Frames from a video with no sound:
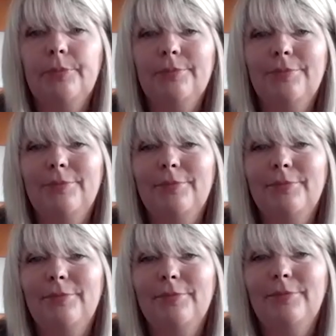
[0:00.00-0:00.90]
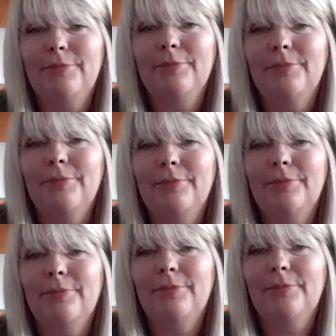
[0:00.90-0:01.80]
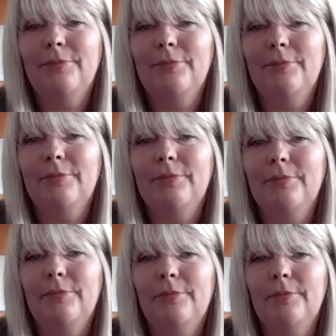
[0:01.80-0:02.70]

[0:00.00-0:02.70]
The person shown says nothing.